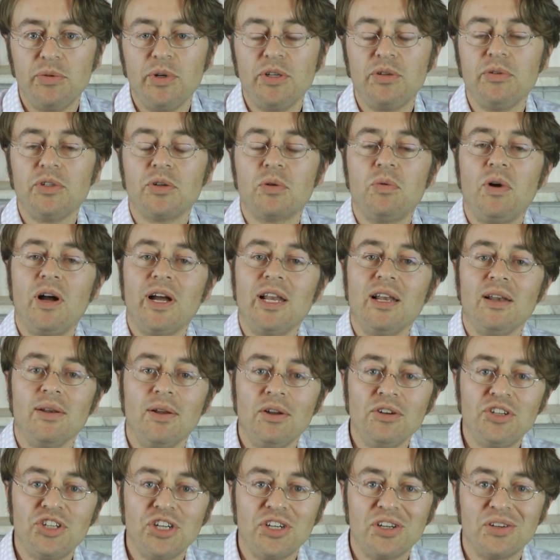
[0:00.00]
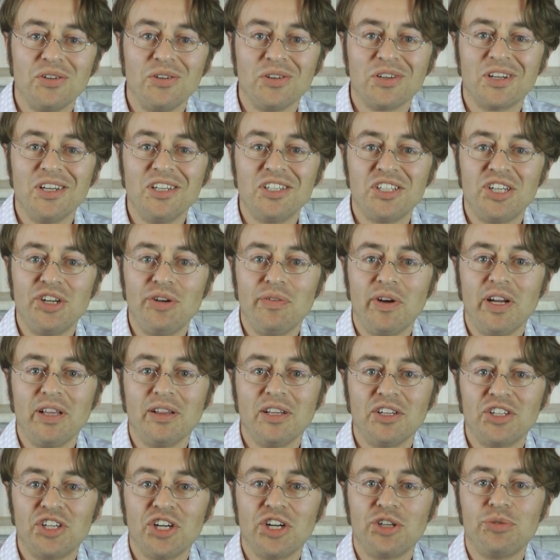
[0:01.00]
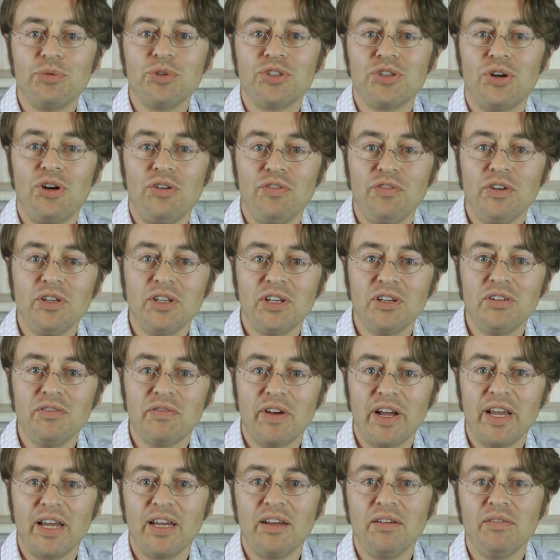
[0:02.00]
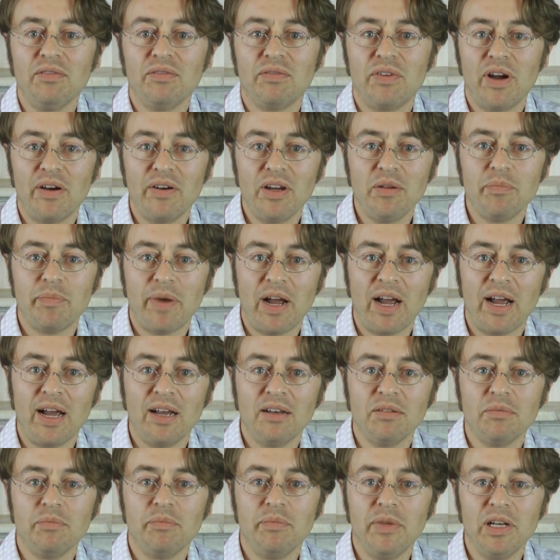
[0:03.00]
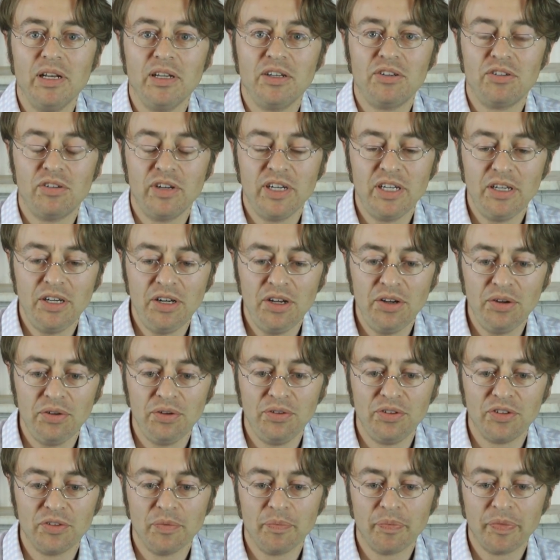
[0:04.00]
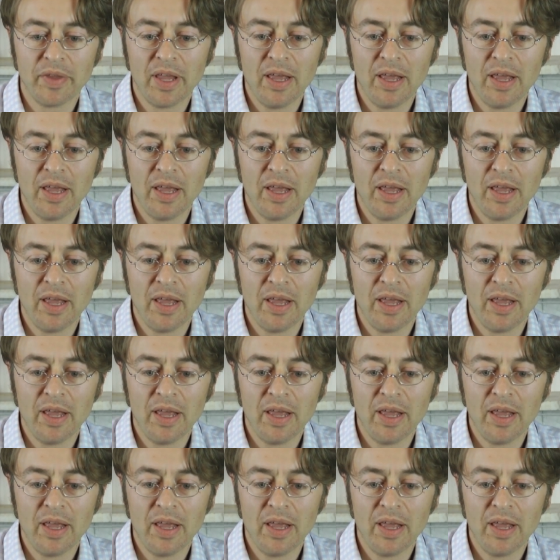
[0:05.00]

which was quite logical considering that Churchill was often conveying very bad military news.